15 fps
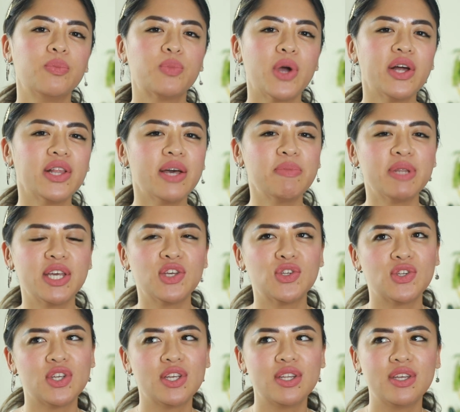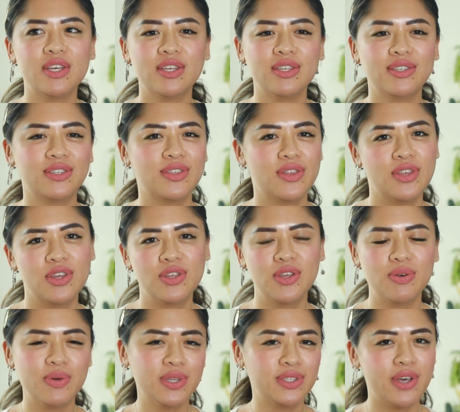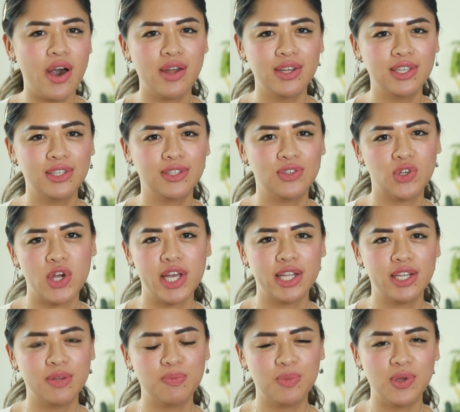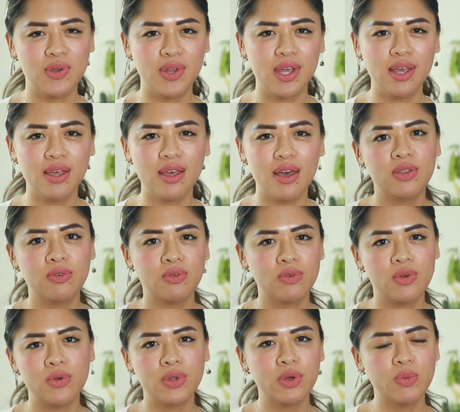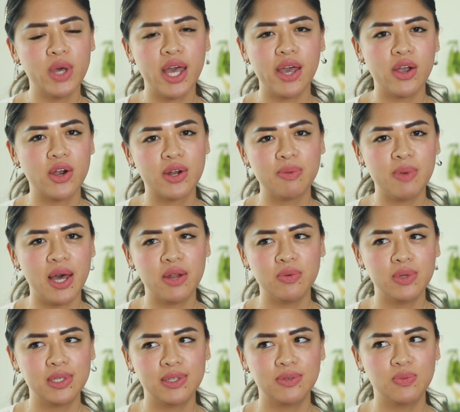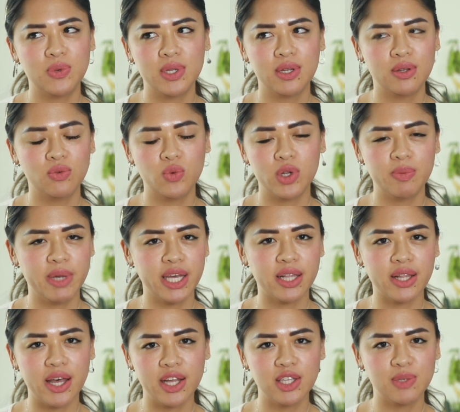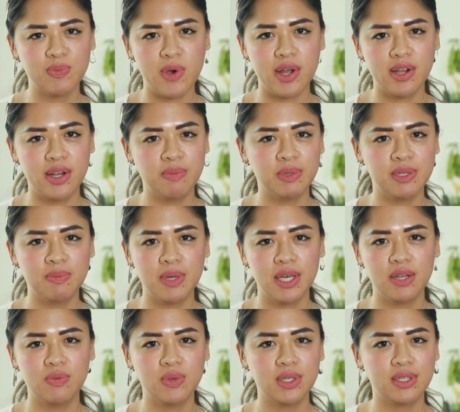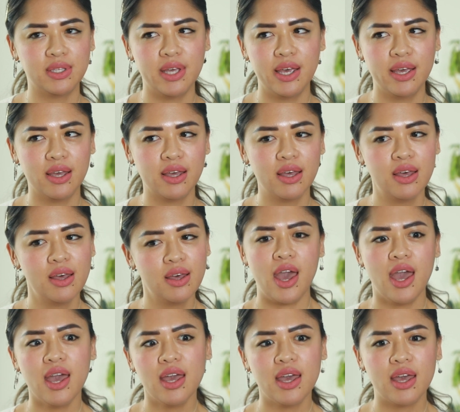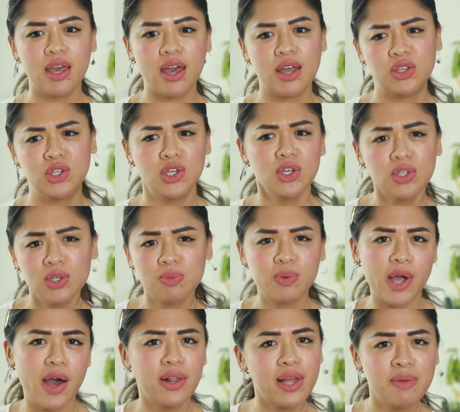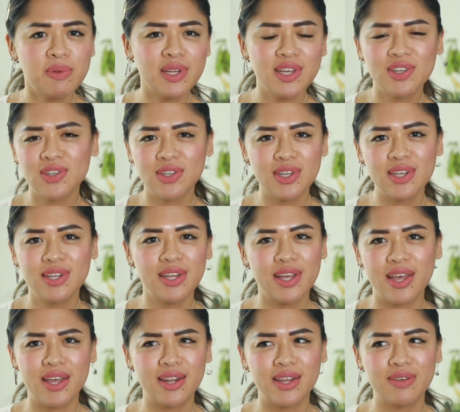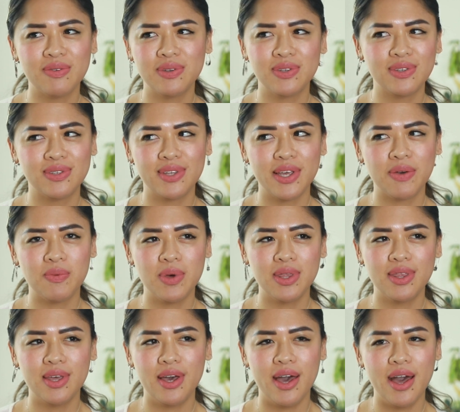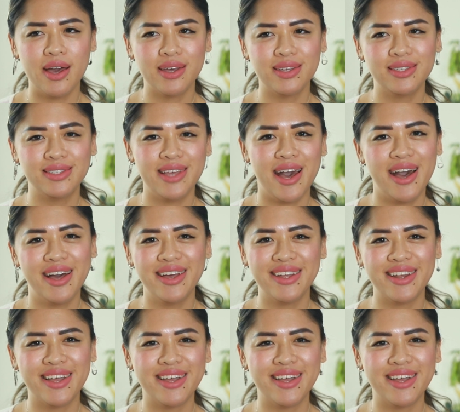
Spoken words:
Brow lamination is the newest, hottest trend in beauty. The only way I heard about it was when one of my clients brought it up to me and was like, hey, do you do brow lamination? And I was just like, what the heck is that?